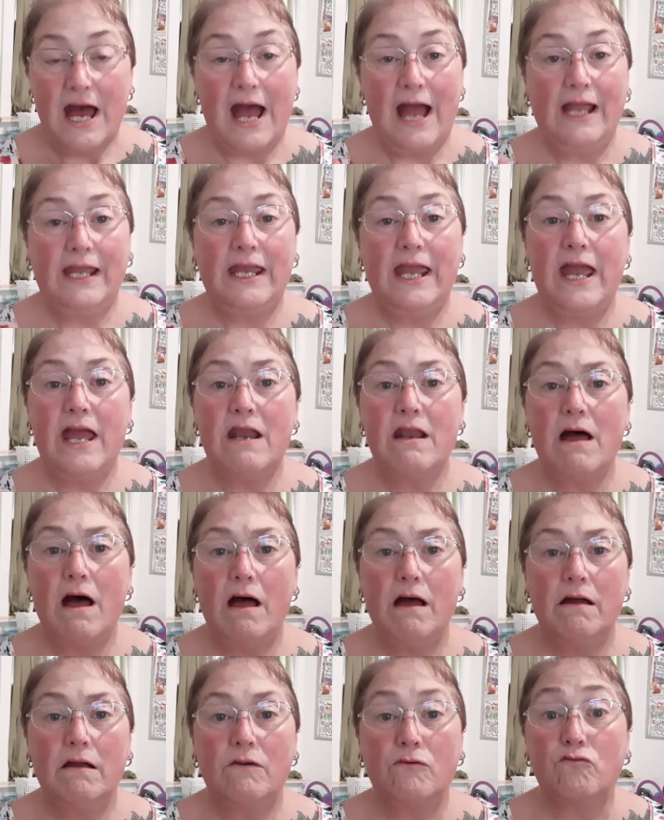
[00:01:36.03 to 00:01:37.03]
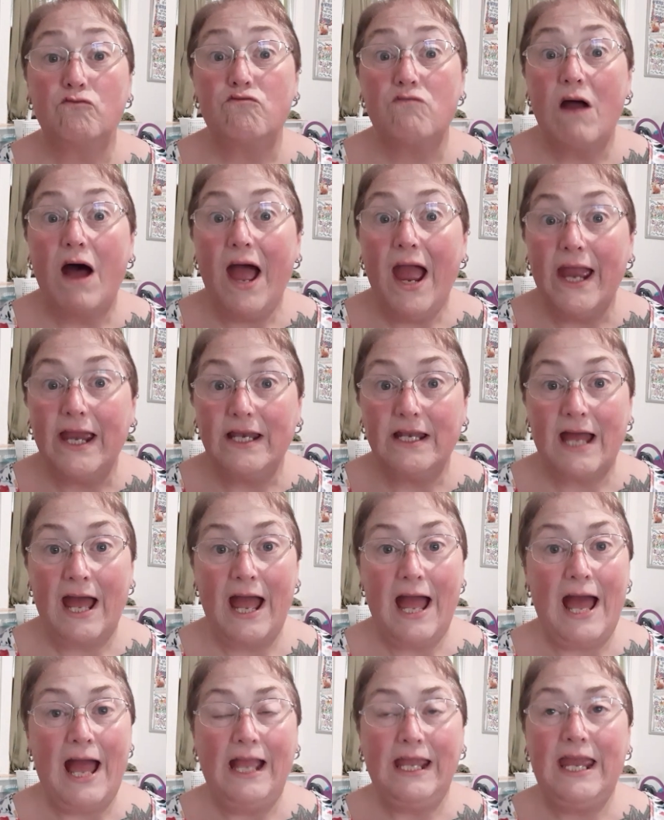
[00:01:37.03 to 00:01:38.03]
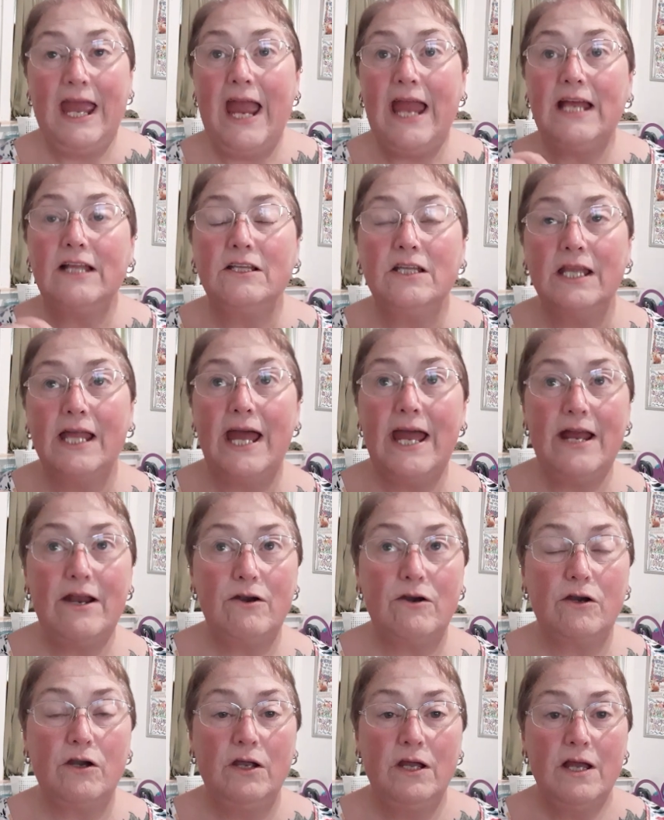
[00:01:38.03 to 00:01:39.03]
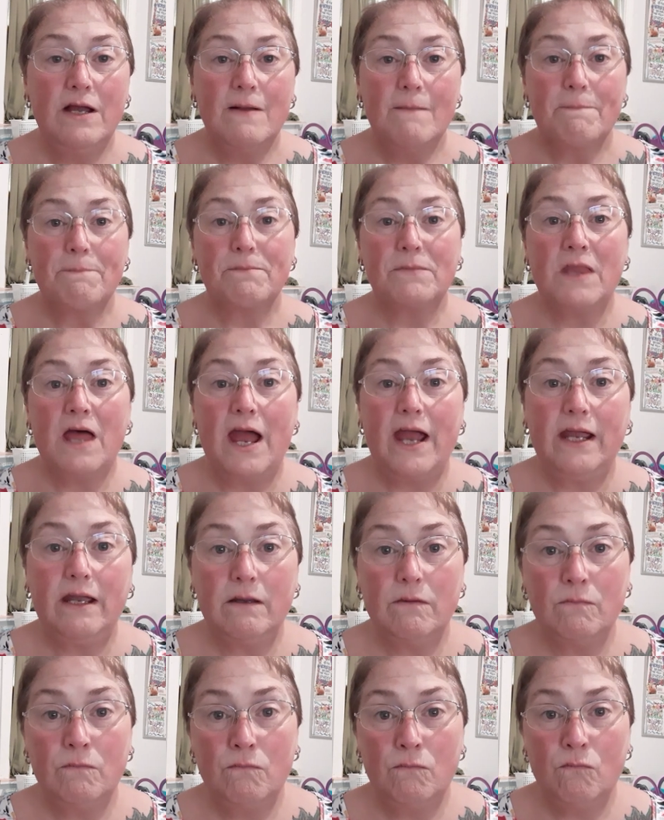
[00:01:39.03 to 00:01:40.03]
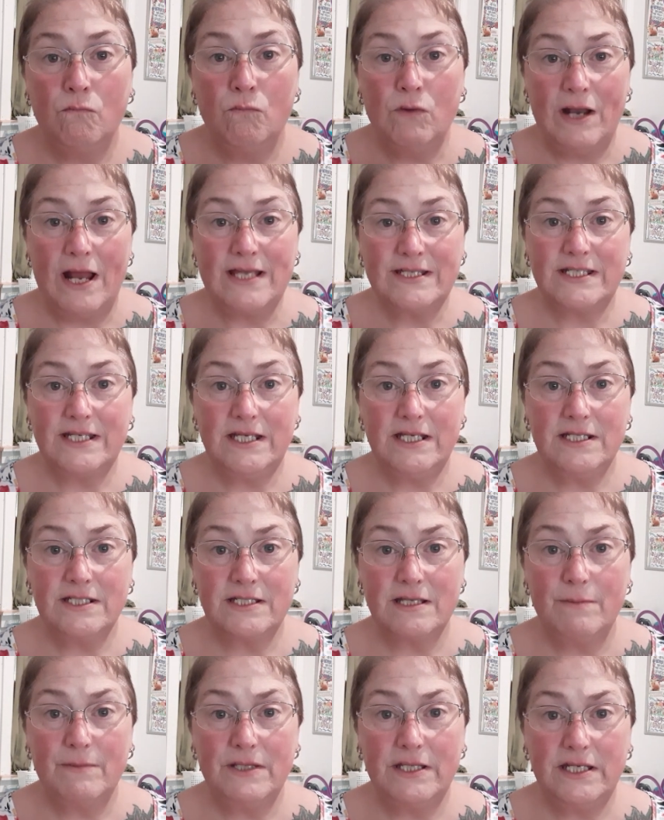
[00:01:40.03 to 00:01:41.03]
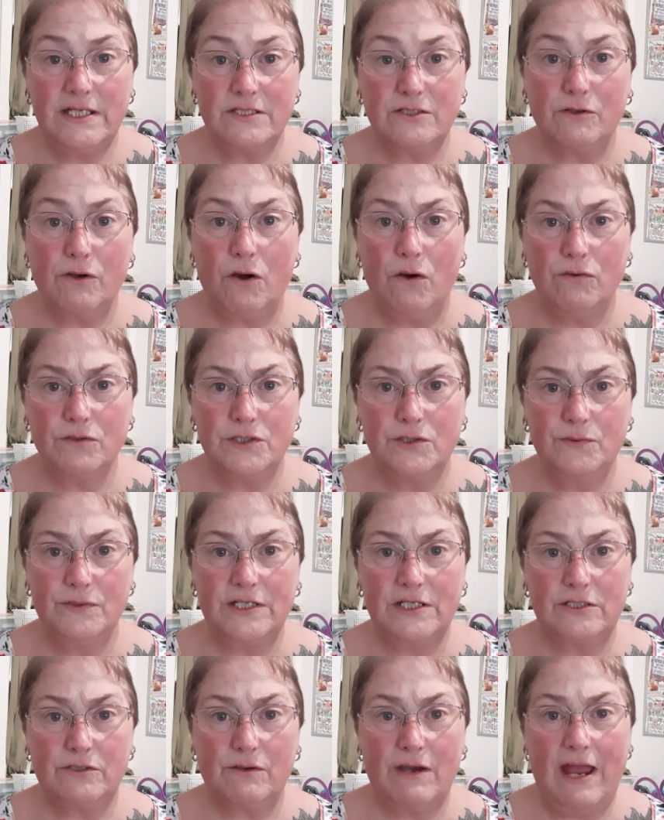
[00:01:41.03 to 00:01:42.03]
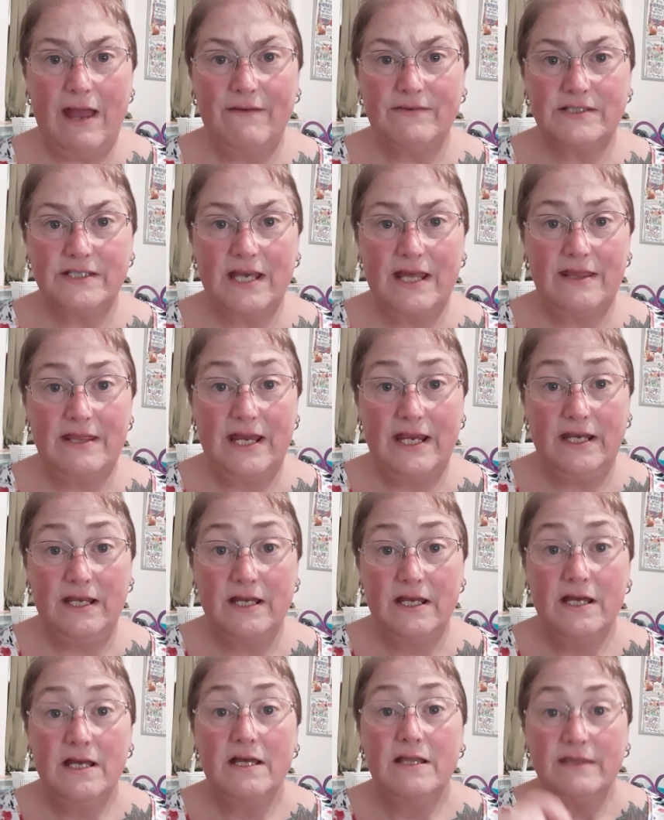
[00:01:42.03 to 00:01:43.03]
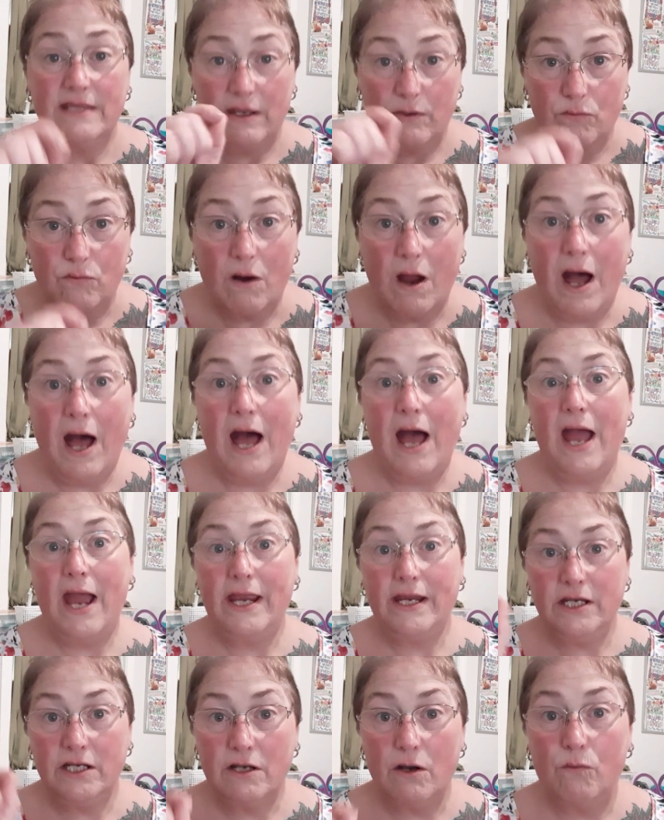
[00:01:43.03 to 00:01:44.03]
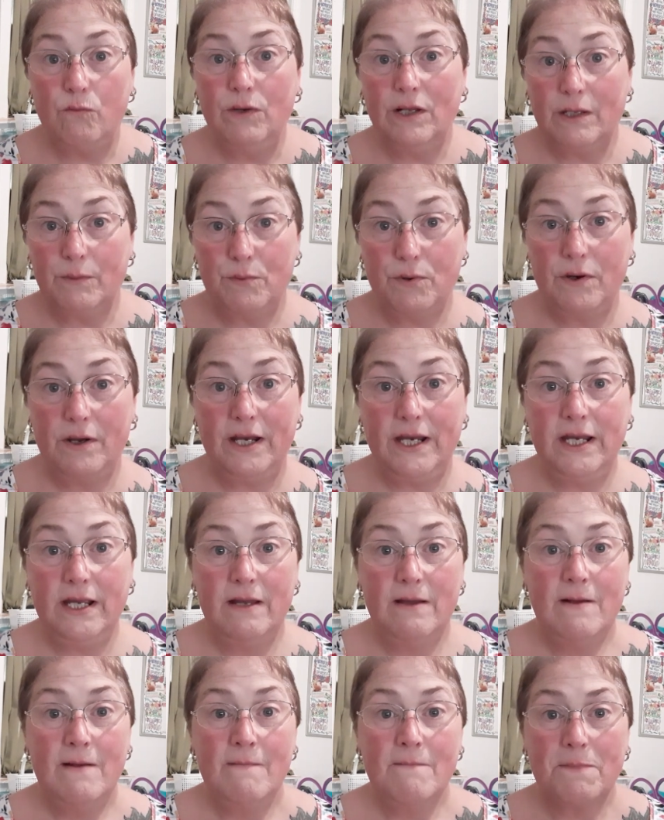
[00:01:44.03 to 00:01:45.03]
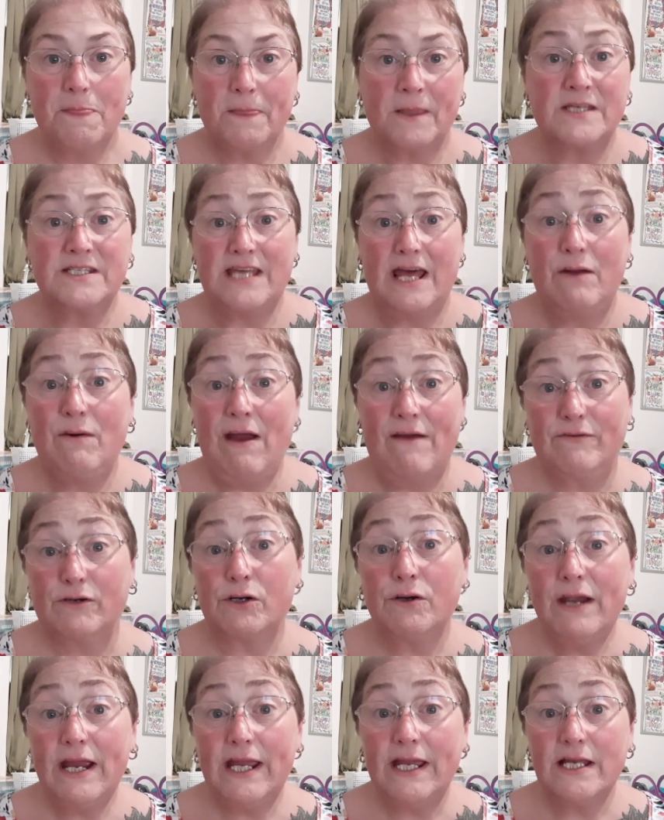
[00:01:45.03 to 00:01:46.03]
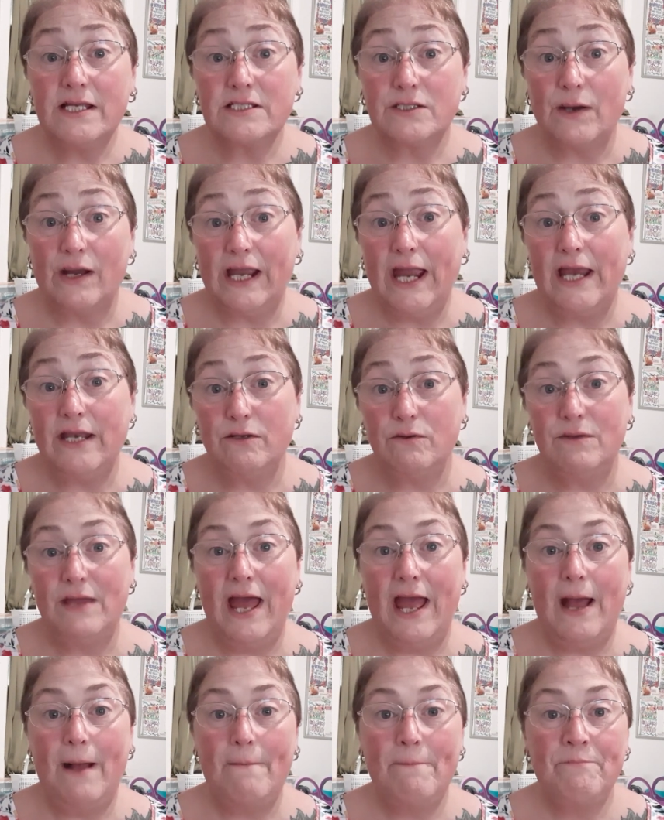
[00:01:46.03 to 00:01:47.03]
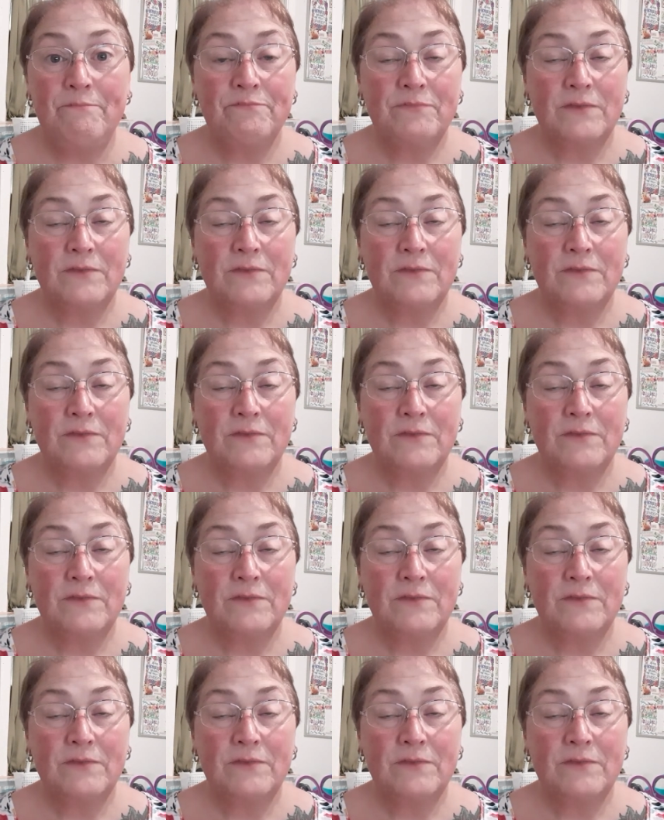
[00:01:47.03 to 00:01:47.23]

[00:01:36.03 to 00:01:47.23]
I cannot write. I can't letter. Like when I see some of these girls doing these crafts and they write, you know, really pretty, because I don't have a Cricut, so I can't do that.